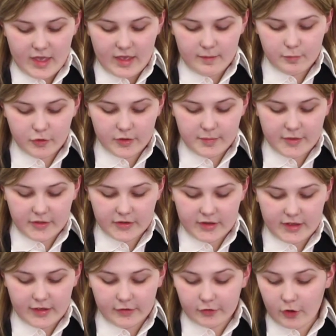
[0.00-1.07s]

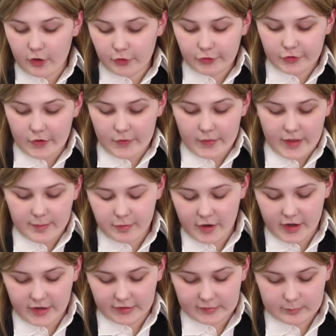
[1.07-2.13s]
Employability is also a
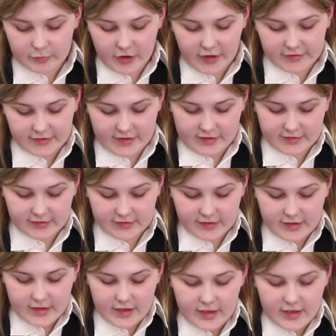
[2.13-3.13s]
product and process.